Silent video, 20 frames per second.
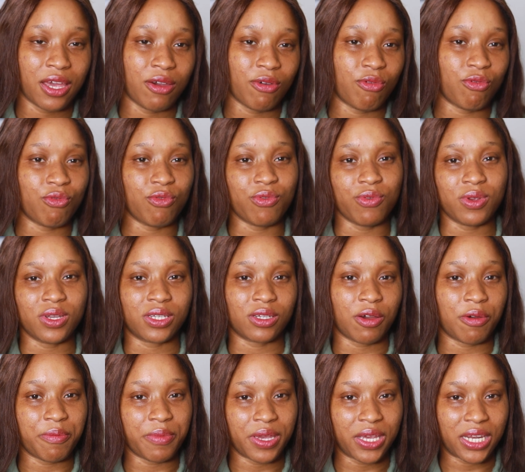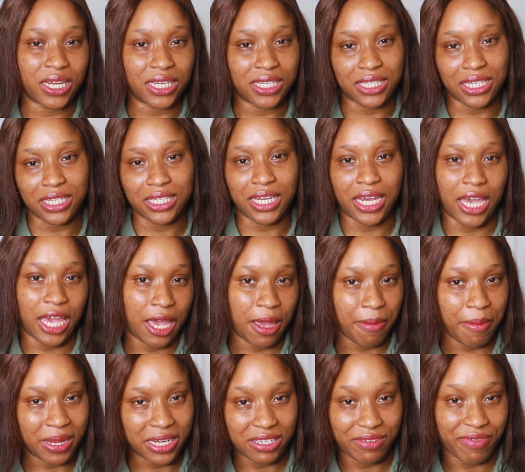Who is coming? Is it
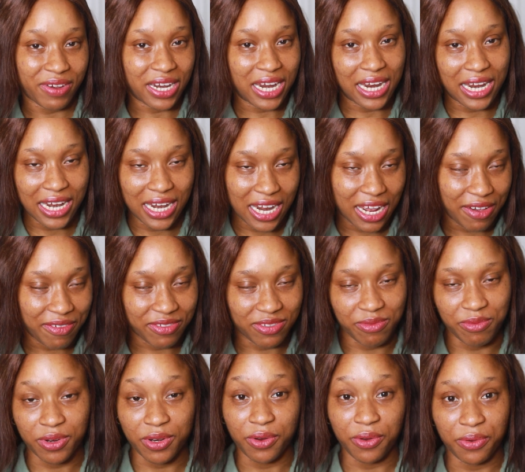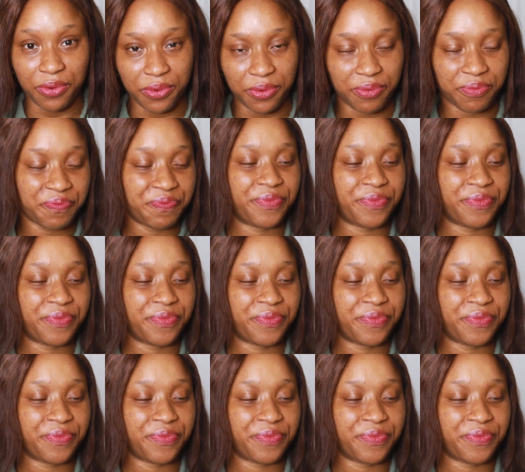him? Has he finally left? We don't know.